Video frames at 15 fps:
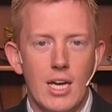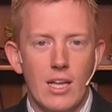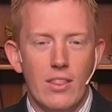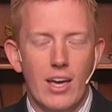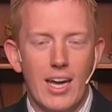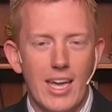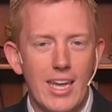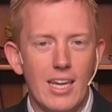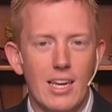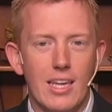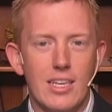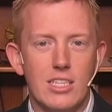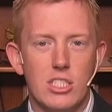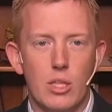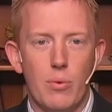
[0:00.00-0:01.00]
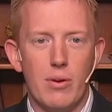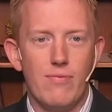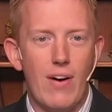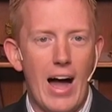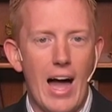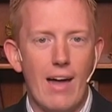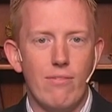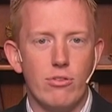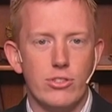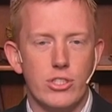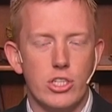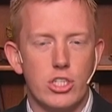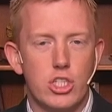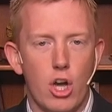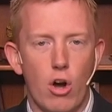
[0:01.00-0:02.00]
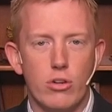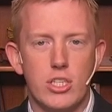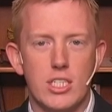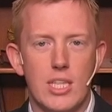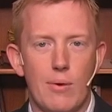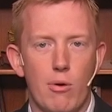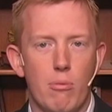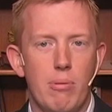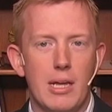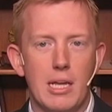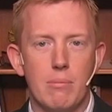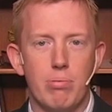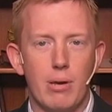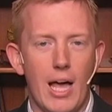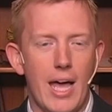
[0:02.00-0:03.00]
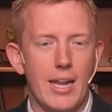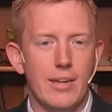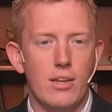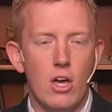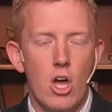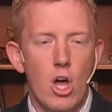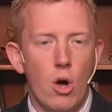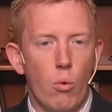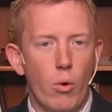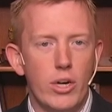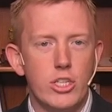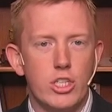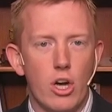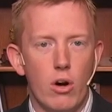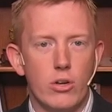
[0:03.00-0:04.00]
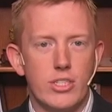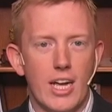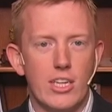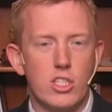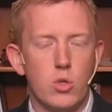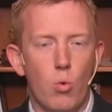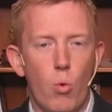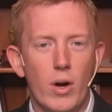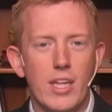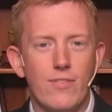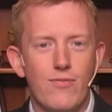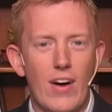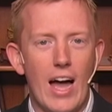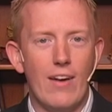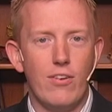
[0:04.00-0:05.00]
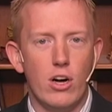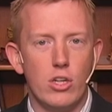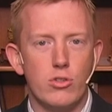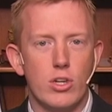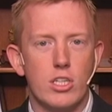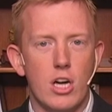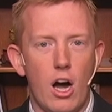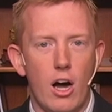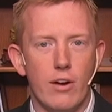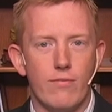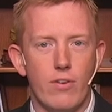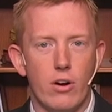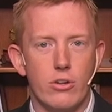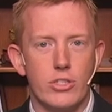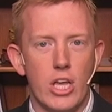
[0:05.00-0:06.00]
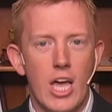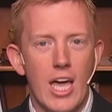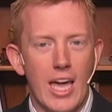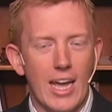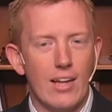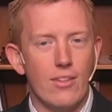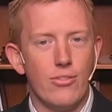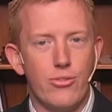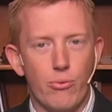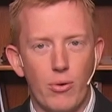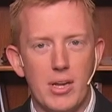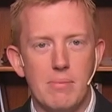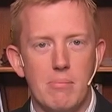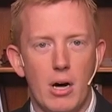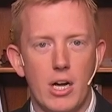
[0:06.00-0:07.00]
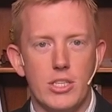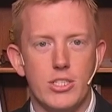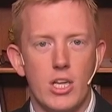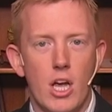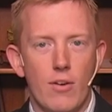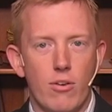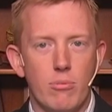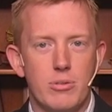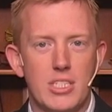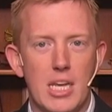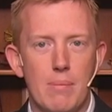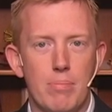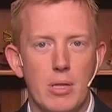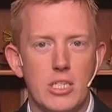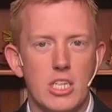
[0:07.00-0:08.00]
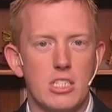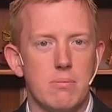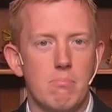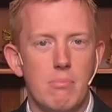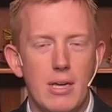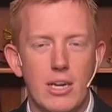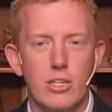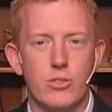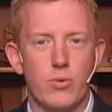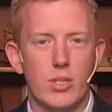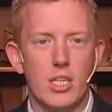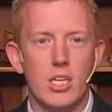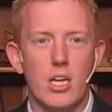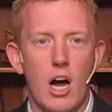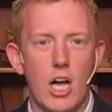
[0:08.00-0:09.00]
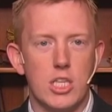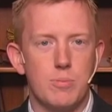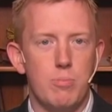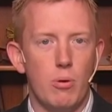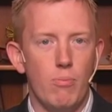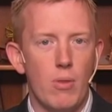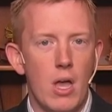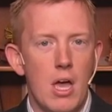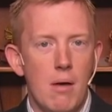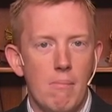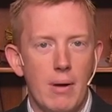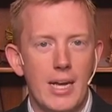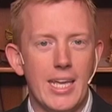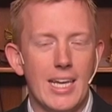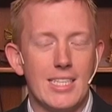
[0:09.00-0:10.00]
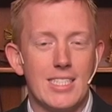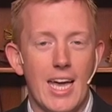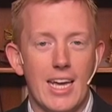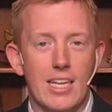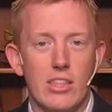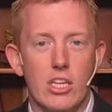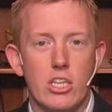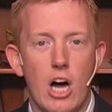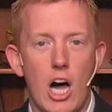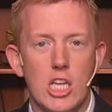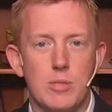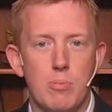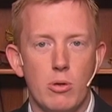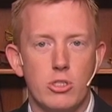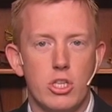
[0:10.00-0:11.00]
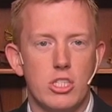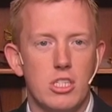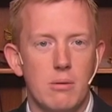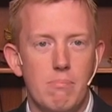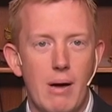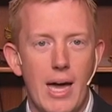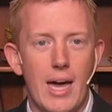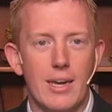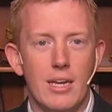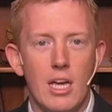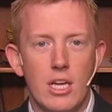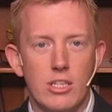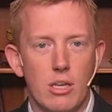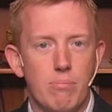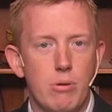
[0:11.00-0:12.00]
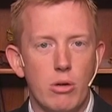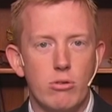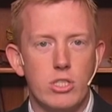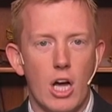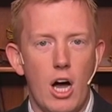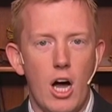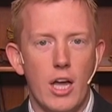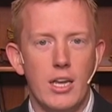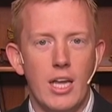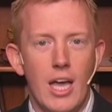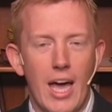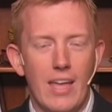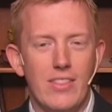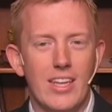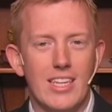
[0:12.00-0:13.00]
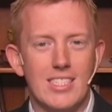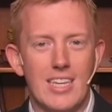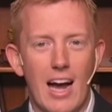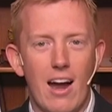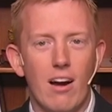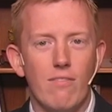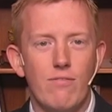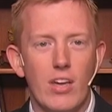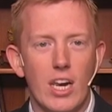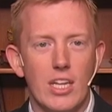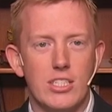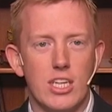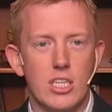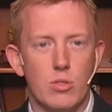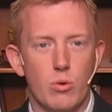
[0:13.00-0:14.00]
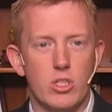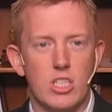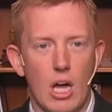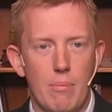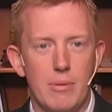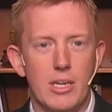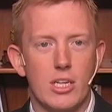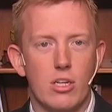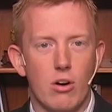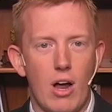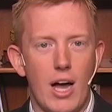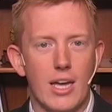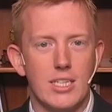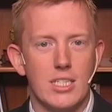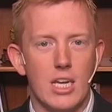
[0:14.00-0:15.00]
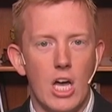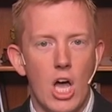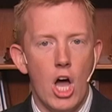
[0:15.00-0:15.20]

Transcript: The healings, the revivals, the churches that were being planted. One church had 2,500 converts in 3 months from simply just ministering the gospel. Many had taken the gospel to Tibet, to Bhutan, and the entire villages was coming to Christ.